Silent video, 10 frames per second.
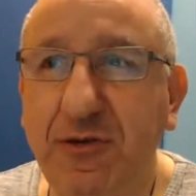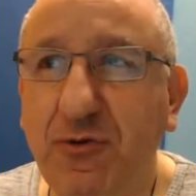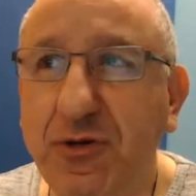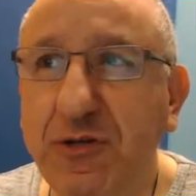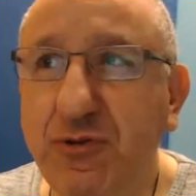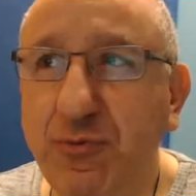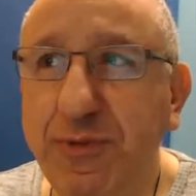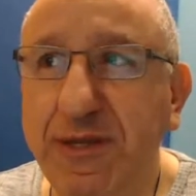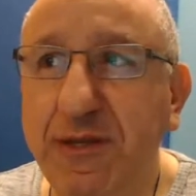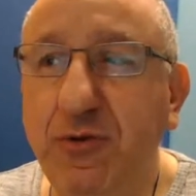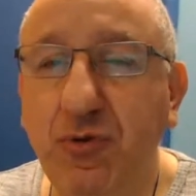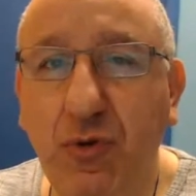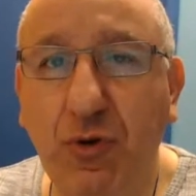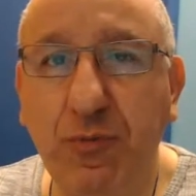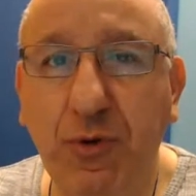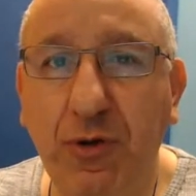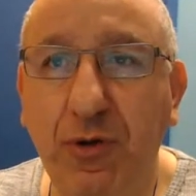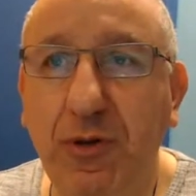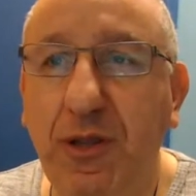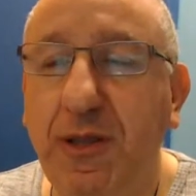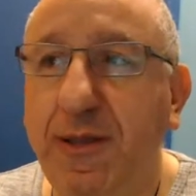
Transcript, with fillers: in order to be normal